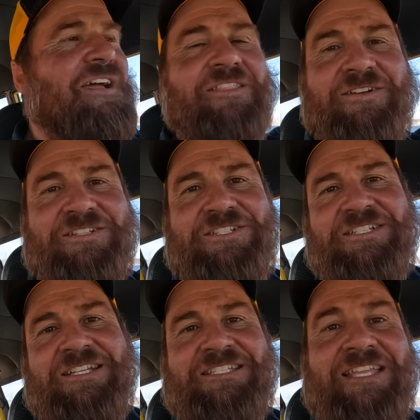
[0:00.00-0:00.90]
out there. She's
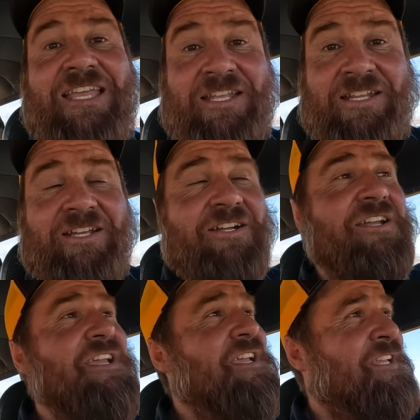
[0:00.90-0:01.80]
gonna stay in here
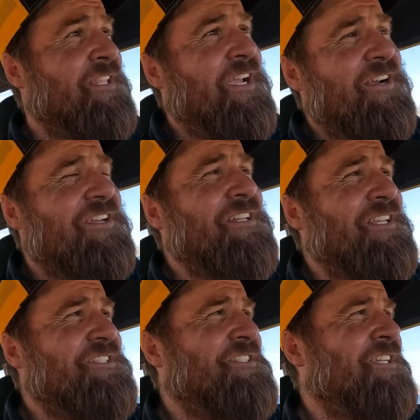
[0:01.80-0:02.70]
in the air
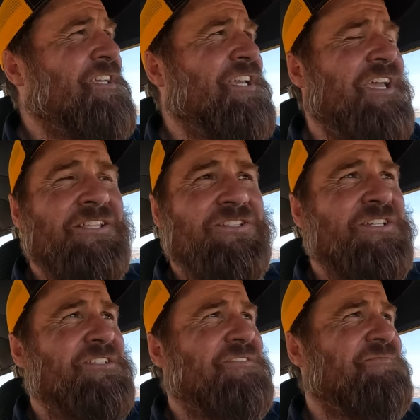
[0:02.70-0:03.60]
conditioning and
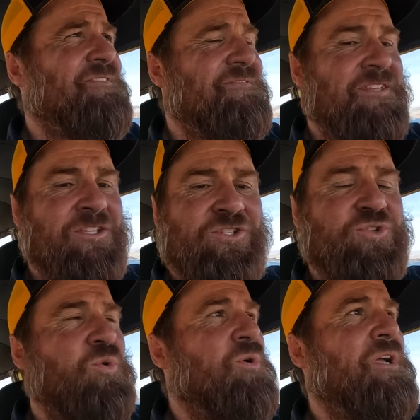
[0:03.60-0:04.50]
just
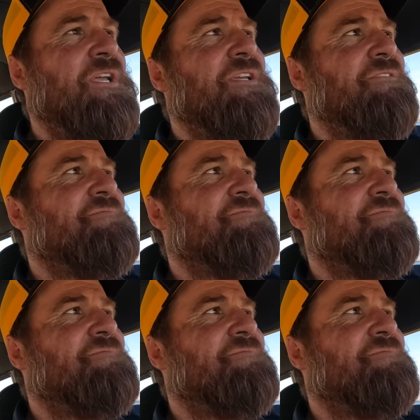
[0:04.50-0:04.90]
enjoy,